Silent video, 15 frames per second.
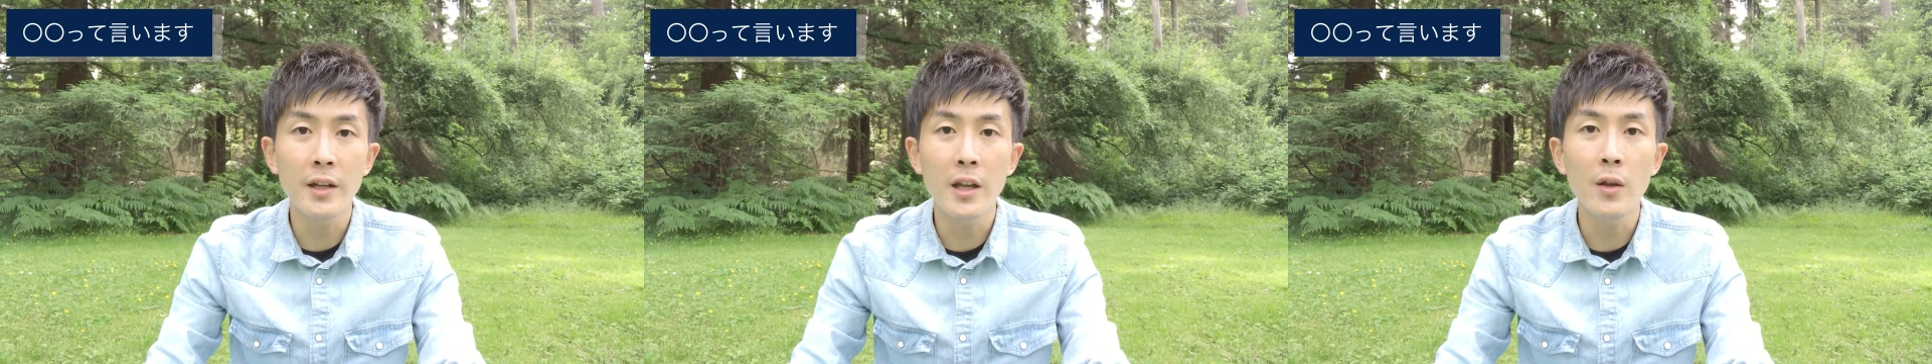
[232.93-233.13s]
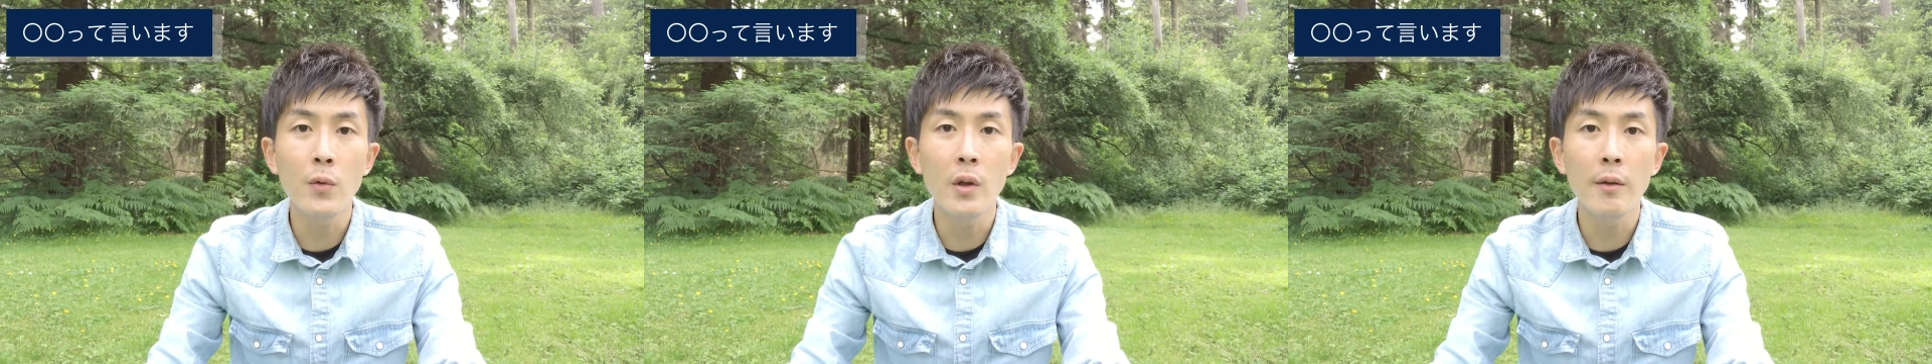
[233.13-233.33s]

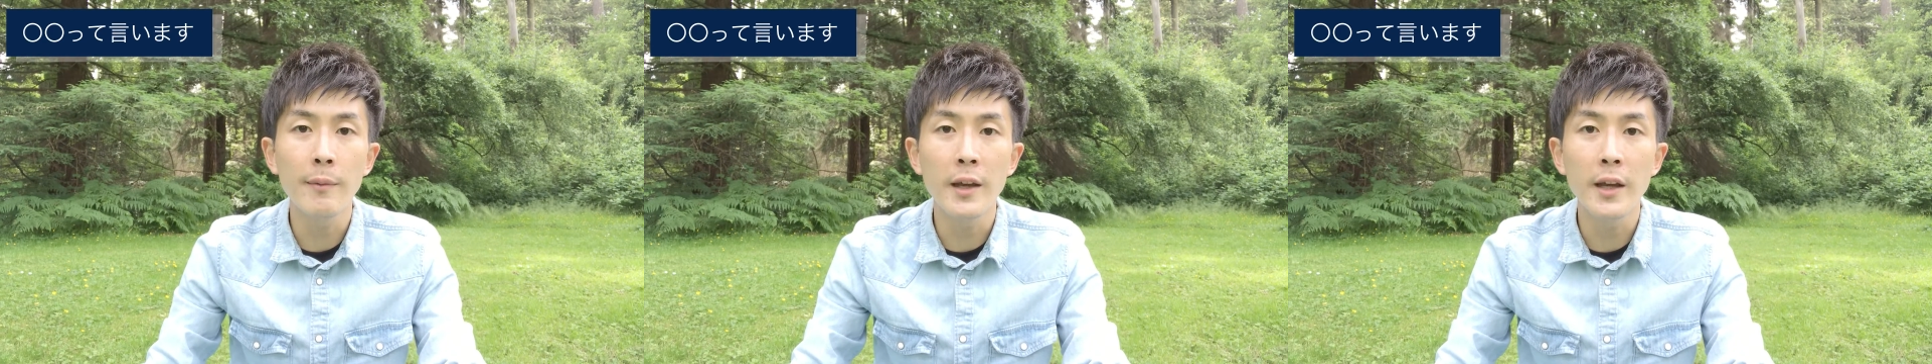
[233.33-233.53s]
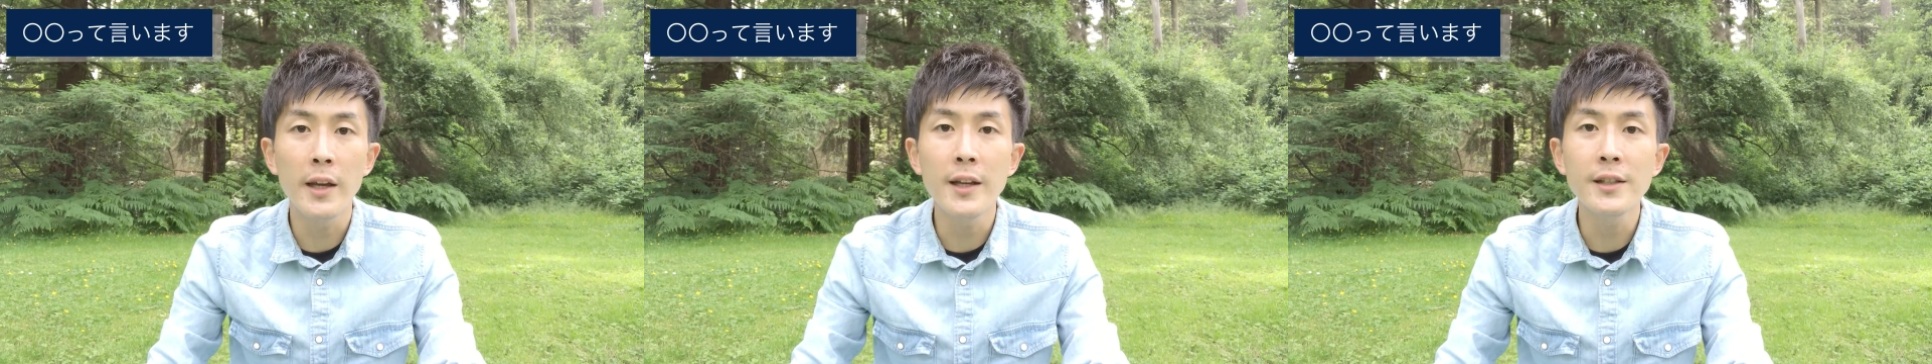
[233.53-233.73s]
it will
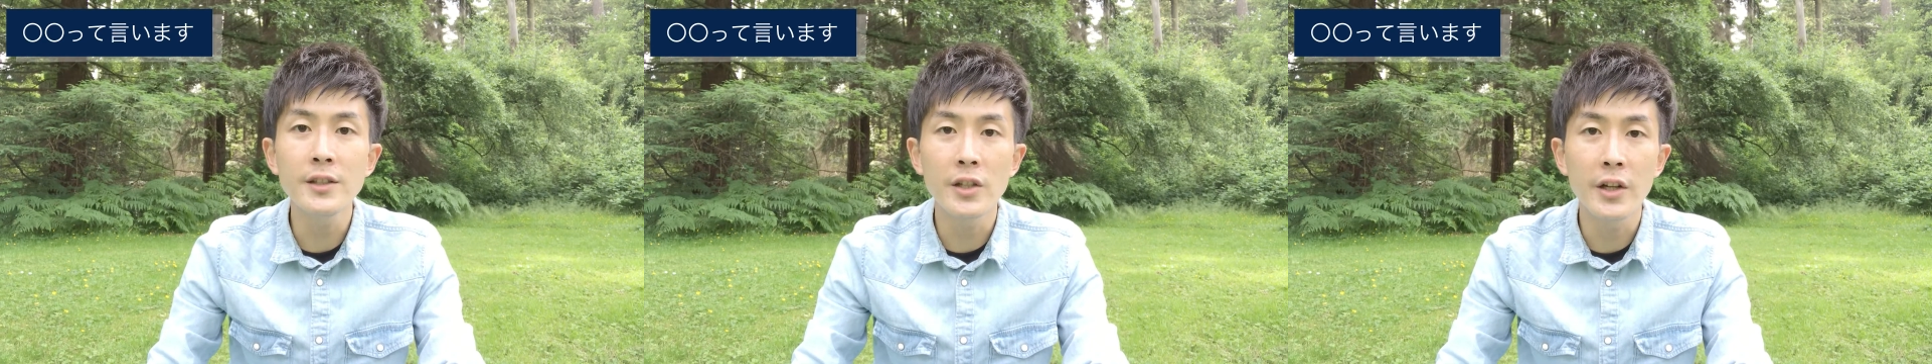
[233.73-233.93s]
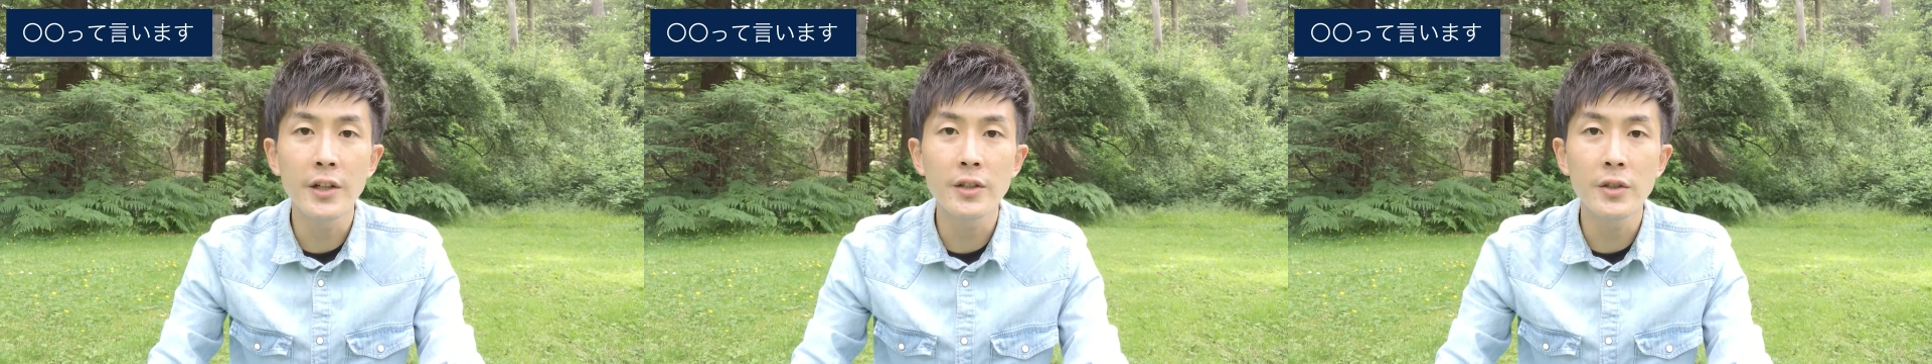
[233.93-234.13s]
be
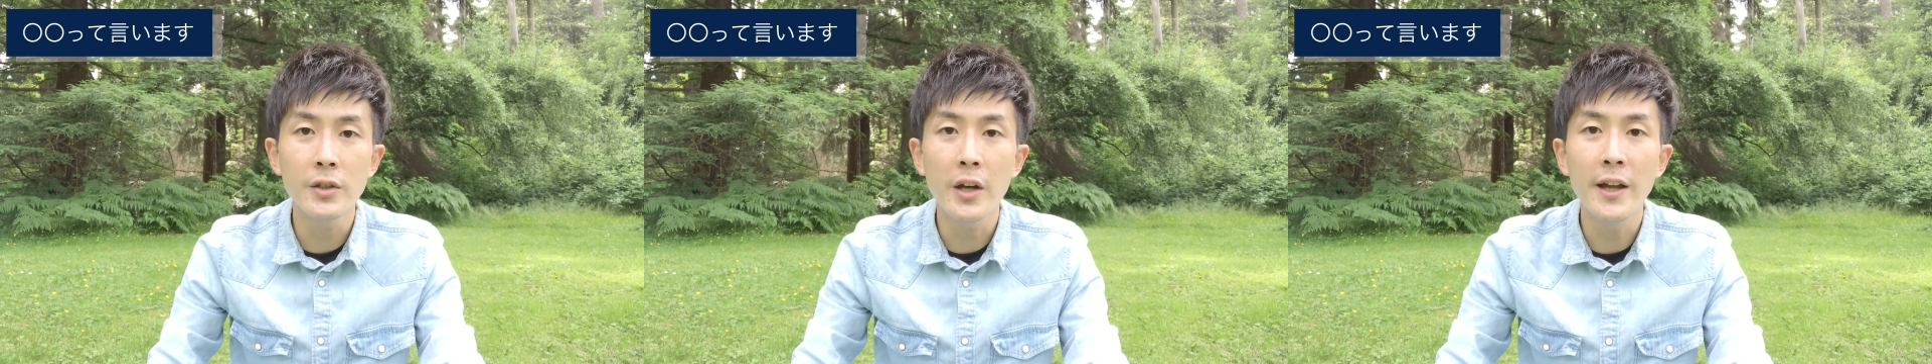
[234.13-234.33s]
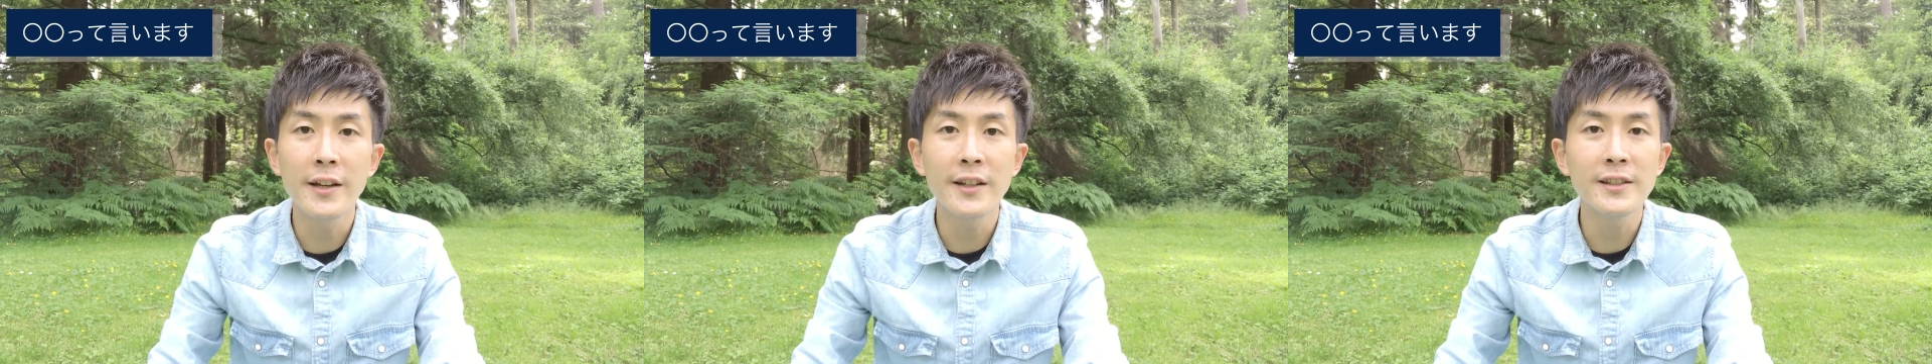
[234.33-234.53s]
easier to
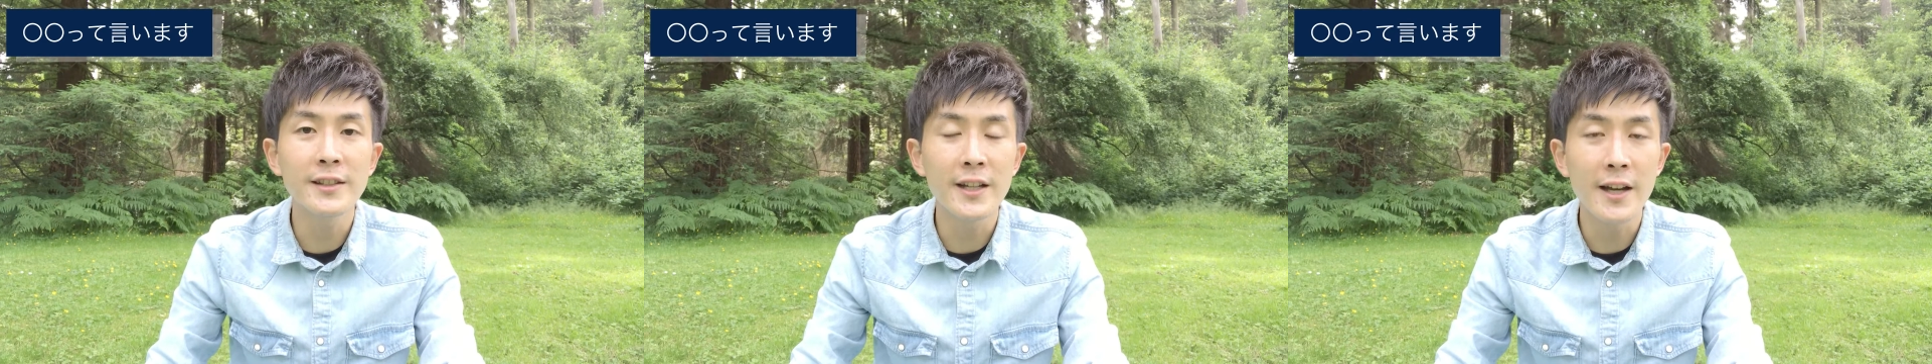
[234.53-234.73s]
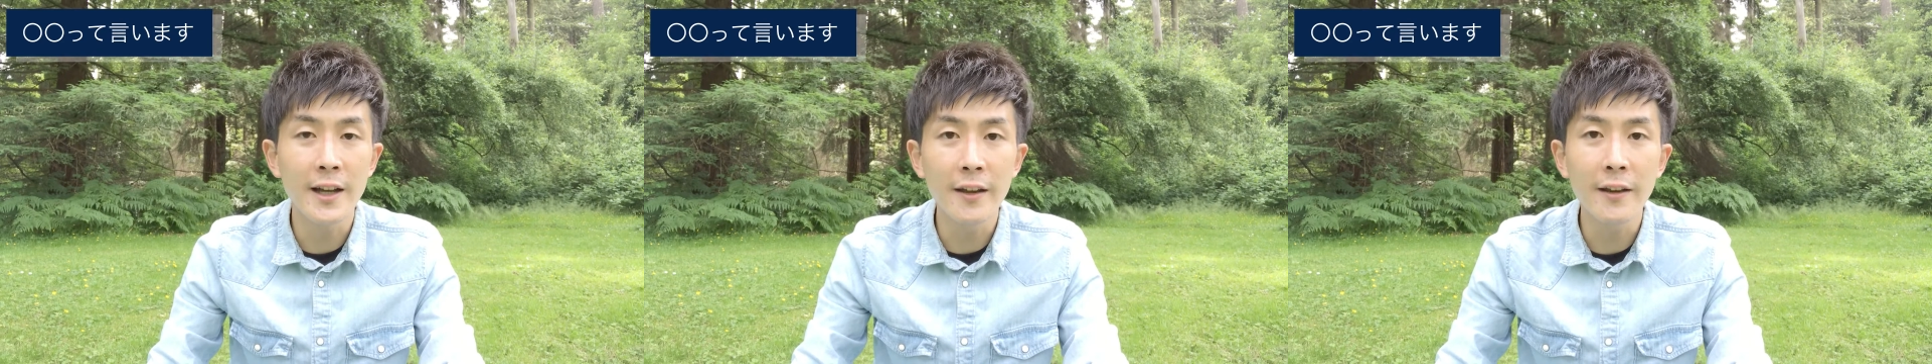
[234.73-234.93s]

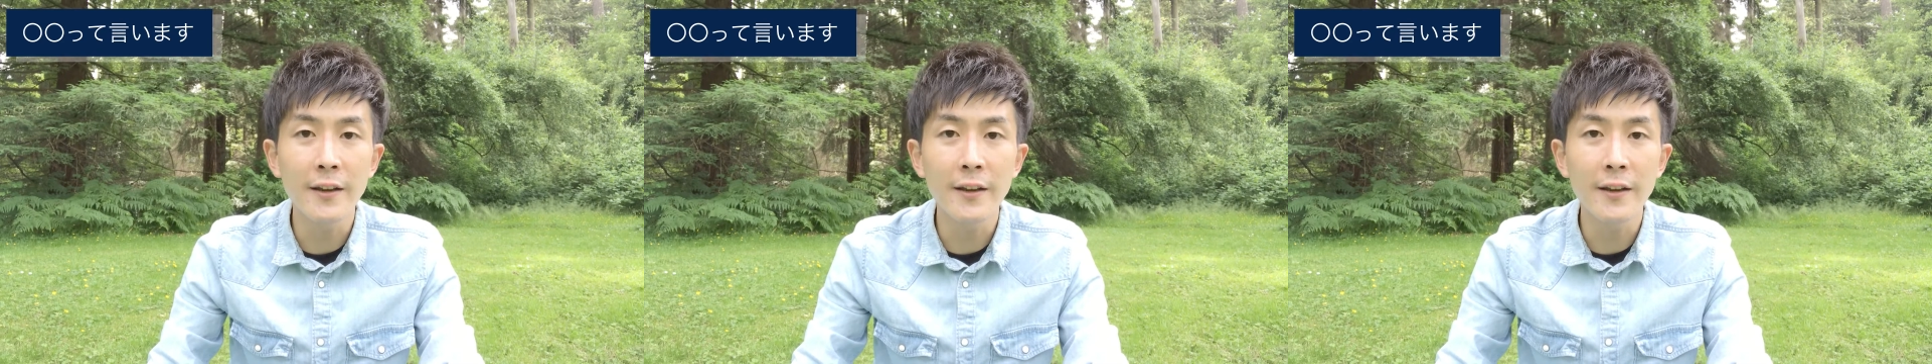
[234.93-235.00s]
understand